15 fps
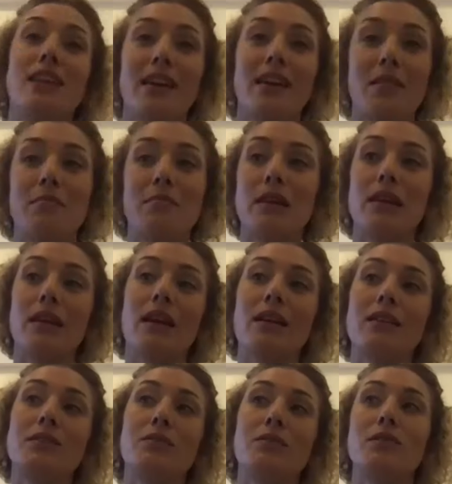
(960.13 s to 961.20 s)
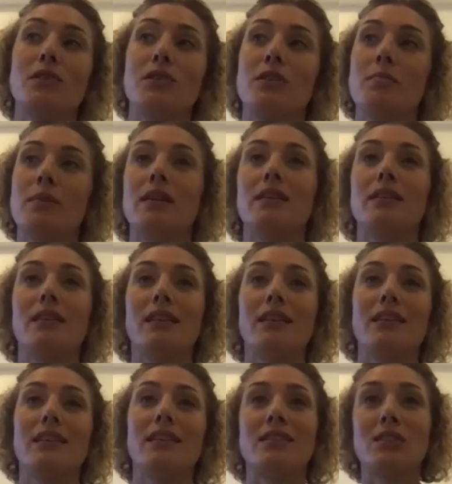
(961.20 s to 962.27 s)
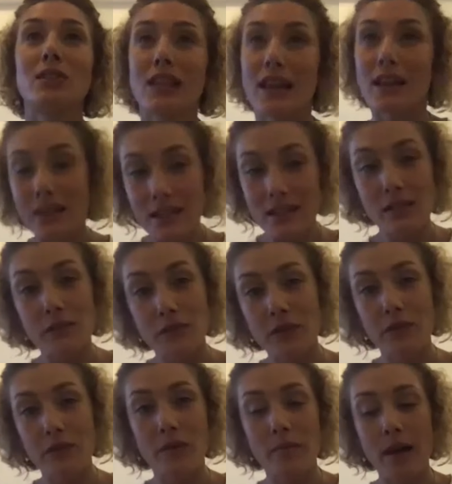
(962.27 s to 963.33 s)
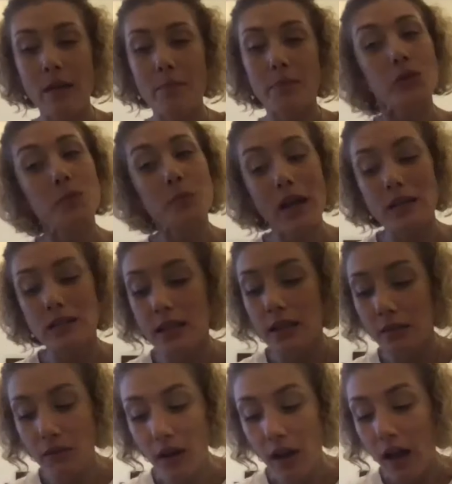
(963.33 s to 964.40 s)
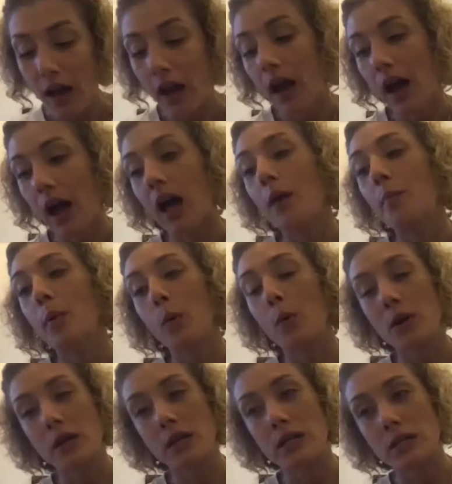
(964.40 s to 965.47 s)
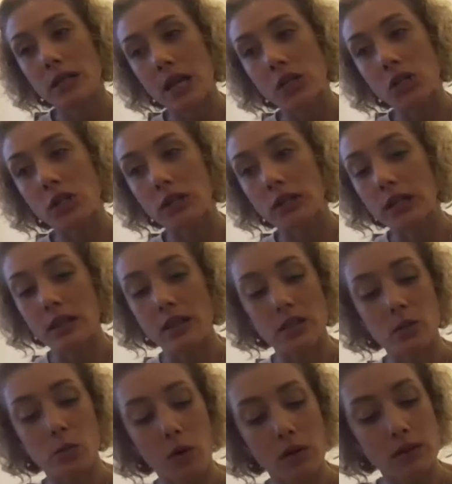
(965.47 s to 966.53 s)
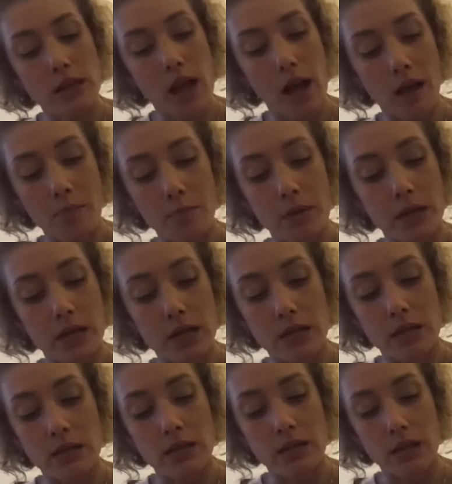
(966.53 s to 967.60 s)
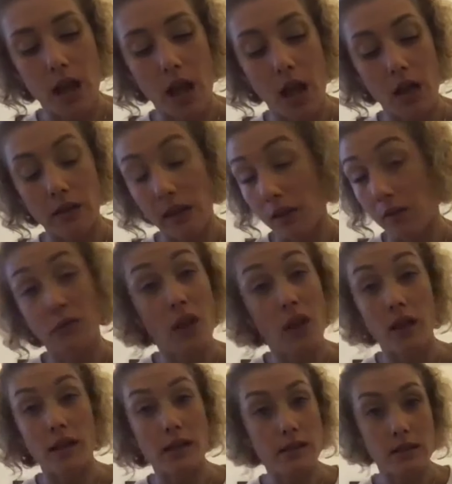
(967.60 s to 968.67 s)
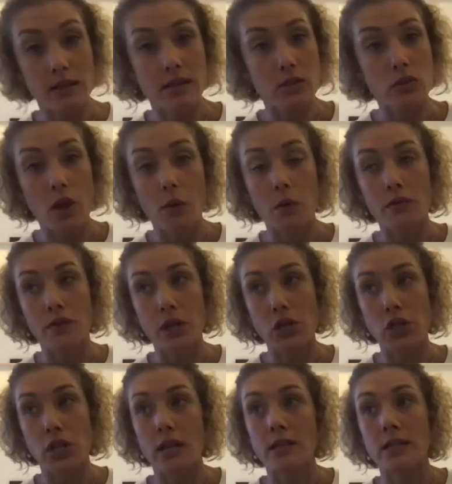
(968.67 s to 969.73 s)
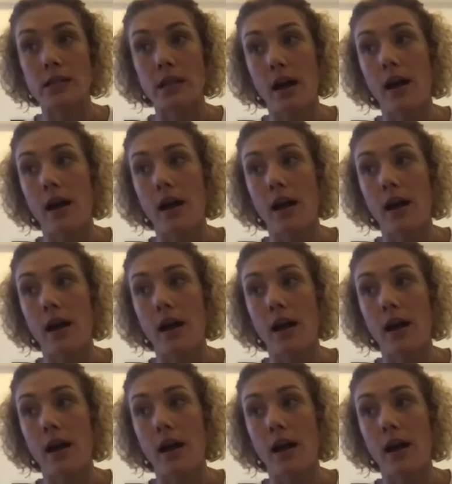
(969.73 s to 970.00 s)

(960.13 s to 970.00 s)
I am media, so the tournament is slightly different from my perspective. But organizationally, this World Cup is like flawless. It's so efficient.